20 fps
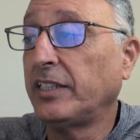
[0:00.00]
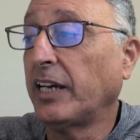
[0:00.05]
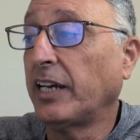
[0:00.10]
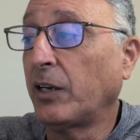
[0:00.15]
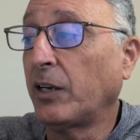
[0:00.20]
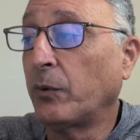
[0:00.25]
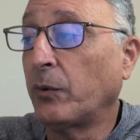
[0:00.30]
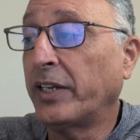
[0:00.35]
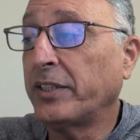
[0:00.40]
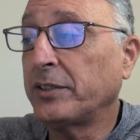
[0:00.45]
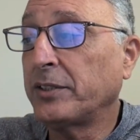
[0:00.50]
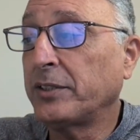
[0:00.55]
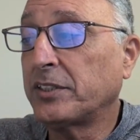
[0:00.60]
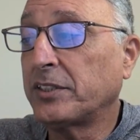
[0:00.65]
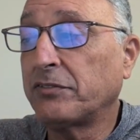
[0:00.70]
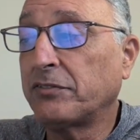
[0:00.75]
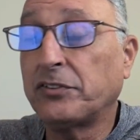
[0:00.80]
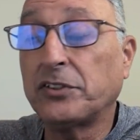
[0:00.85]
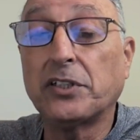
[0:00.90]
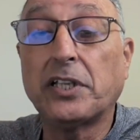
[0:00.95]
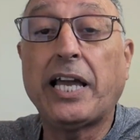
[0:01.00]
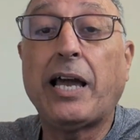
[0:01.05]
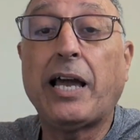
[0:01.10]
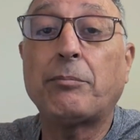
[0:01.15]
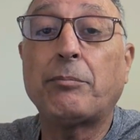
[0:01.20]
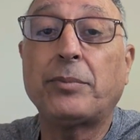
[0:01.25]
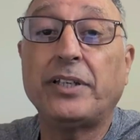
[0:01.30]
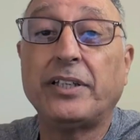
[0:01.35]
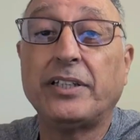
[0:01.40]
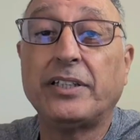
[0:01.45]
I want you to feel
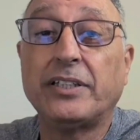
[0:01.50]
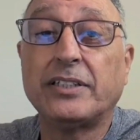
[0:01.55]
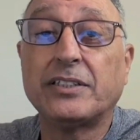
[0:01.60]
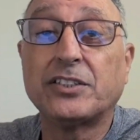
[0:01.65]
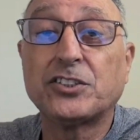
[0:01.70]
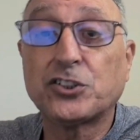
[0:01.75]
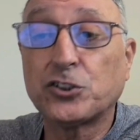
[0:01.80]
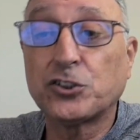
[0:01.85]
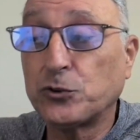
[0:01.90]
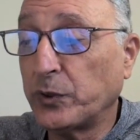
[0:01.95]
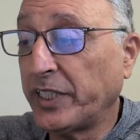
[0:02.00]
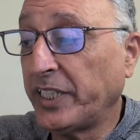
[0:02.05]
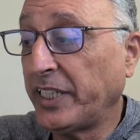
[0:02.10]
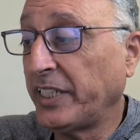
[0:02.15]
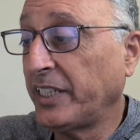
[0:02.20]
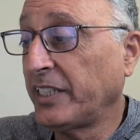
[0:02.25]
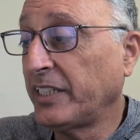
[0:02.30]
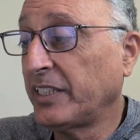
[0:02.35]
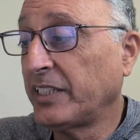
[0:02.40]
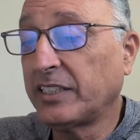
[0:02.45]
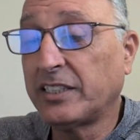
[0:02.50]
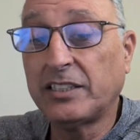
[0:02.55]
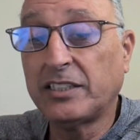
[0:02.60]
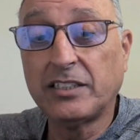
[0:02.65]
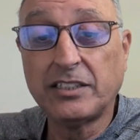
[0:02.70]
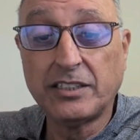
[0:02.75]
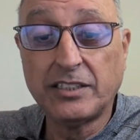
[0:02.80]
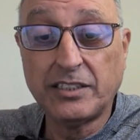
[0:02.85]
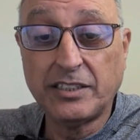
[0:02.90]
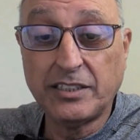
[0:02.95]
happy, serene,
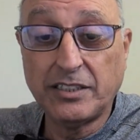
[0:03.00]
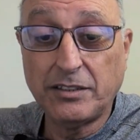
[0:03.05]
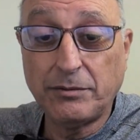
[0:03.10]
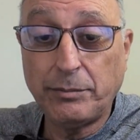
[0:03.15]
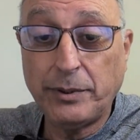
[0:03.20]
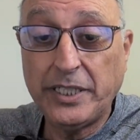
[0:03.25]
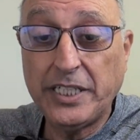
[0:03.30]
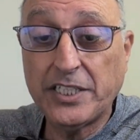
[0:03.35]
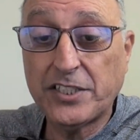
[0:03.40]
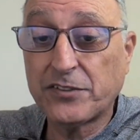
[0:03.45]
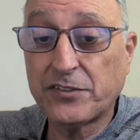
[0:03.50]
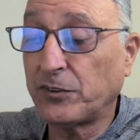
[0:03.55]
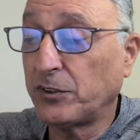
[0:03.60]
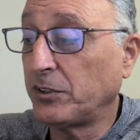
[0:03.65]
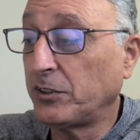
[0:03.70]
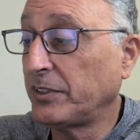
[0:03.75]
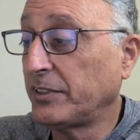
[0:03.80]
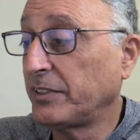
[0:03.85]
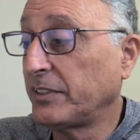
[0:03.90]
peaceful,